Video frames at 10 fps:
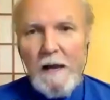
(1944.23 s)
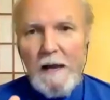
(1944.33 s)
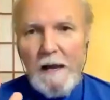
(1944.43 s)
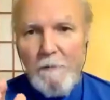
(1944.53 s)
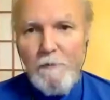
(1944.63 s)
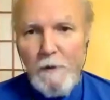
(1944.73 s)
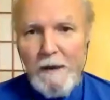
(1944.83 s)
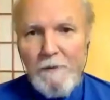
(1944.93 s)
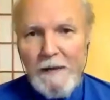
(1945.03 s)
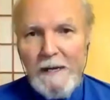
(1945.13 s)
if you
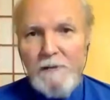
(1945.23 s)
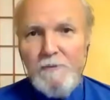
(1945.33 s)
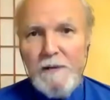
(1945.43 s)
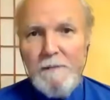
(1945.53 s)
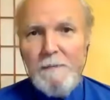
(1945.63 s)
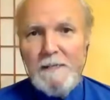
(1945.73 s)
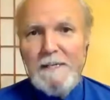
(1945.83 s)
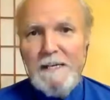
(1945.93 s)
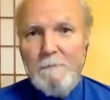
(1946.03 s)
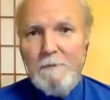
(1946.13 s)
have any dream that
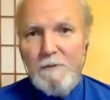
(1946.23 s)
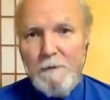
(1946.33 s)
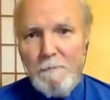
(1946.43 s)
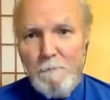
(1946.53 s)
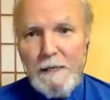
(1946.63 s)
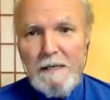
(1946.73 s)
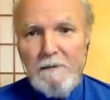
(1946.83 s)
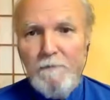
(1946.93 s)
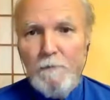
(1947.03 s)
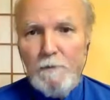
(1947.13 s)
seems to be
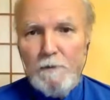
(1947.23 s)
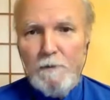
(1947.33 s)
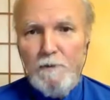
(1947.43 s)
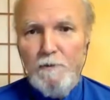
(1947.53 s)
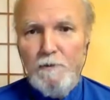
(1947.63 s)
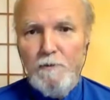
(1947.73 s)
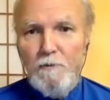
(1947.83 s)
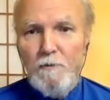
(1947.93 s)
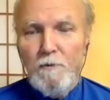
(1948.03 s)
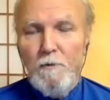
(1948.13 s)
meaningful to
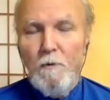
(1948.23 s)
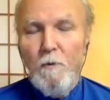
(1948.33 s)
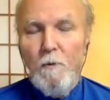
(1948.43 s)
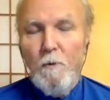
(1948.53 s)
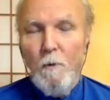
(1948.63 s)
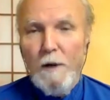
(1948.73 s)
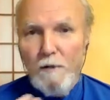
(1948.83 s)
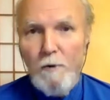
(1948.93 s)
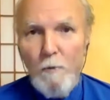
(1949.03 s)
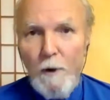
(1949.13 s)
you, when
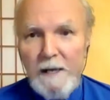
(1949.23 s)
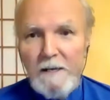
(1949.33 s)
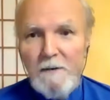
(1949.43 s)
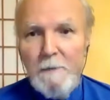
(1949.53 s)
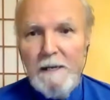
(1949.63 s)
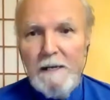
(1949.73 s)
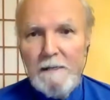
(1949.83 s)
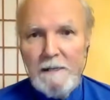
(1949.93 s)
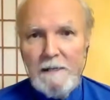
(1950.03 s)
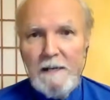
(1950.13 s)
you awaken
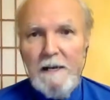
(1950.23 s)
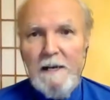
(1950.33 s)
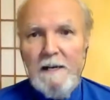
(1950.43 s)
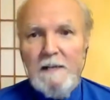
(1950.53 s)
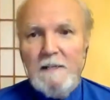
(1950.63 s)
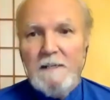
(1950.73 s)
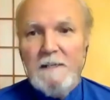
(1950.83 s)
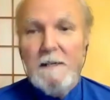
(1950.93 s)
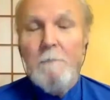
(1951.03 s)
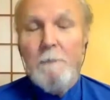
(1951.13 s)
immediately,
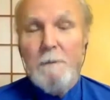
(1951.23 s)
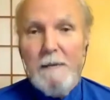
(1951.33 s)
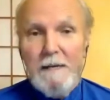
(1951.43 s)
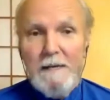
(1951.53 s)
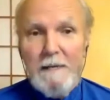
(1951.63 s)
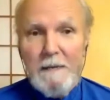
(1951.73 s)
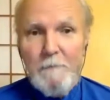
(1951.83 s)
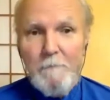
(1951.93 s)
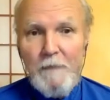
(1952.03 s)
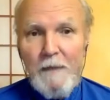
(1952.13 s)
sit up and meditate
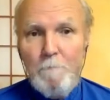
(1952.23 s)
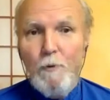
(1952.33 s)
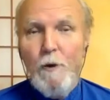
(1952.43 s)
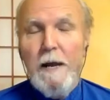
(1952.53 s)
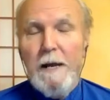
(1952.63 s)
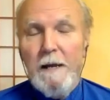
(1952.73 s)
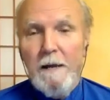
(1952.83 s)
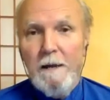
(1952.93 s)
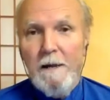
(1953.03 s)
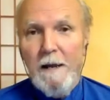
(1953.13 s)
and pray
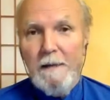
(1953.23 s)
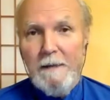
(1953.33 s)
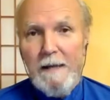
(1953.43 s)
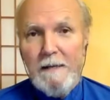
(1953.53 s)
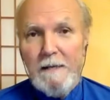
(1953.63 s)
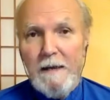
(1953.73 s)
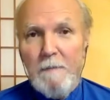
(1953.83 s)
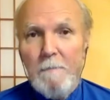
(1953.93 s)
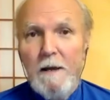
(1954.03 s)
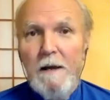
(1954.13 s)
at that
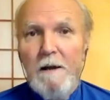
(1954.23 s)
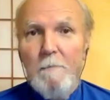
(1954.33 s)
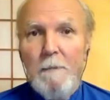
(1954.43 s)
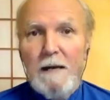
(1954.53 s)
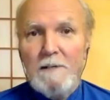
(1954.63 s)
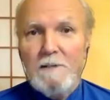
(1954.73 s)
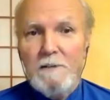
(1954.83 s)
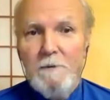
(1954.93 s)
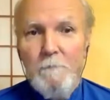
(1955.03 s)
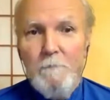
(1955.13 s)
time,
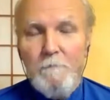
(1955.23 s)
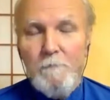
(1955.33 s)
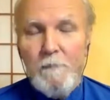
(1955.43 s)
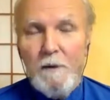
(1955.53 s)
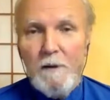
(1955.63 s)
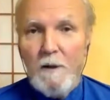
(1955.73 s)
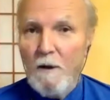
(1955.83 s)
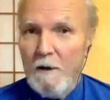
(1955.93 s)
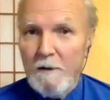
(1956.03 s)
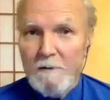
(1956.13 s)
Master,
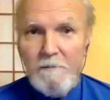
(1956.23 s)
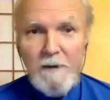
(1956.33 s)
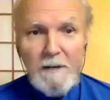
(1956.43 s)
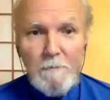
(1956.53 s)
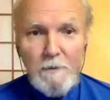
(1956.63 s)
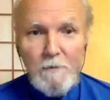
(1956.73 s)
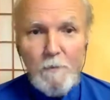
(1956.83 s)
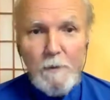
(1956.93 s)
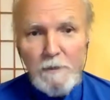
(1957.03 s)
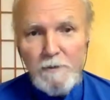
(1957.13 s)
God, Divine Mother,
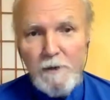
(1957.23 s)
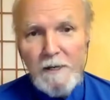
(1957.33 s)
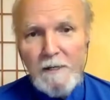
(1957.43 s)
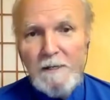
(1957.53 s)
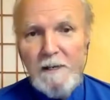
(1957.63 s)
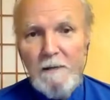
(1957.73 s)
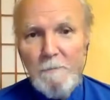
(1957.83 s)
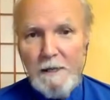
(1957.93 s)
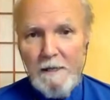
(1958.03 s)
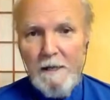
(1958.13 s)
what are you trying to tell
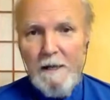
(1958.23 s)
me?